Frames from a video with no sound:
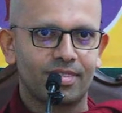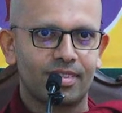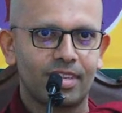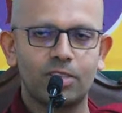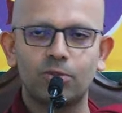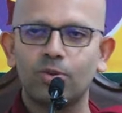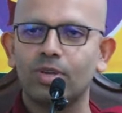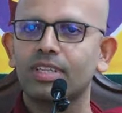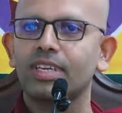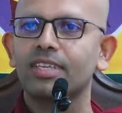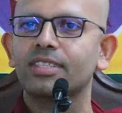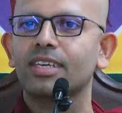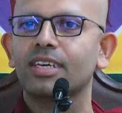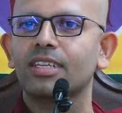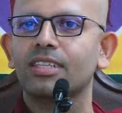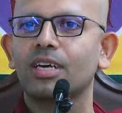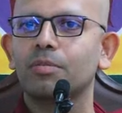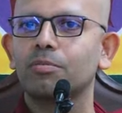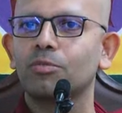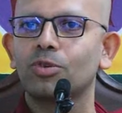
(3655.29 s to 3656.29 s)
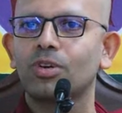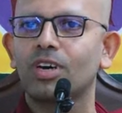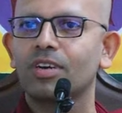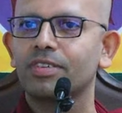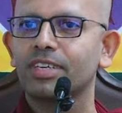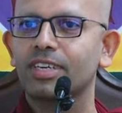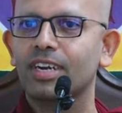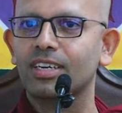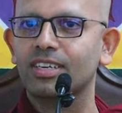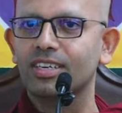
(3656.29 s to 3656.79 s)
That's why they say, Dhammo
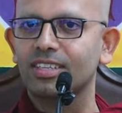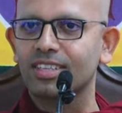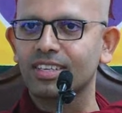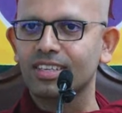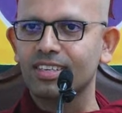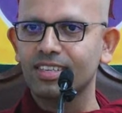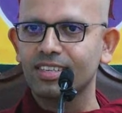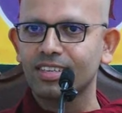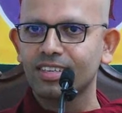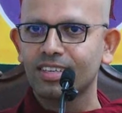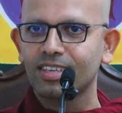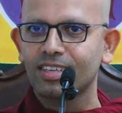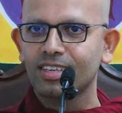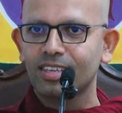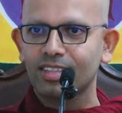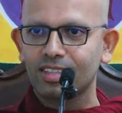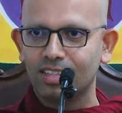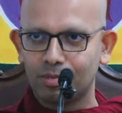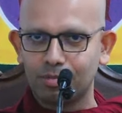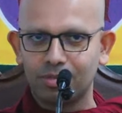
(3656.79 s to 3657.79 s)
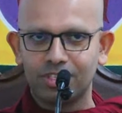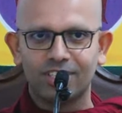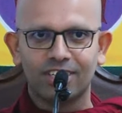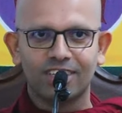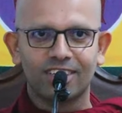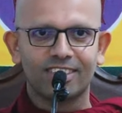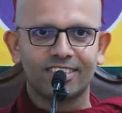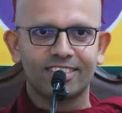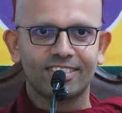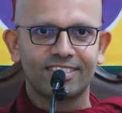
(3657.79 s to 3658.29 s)
have rakkhati,
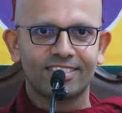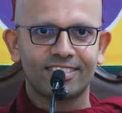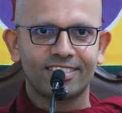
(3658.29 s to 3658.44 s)
dhammachari.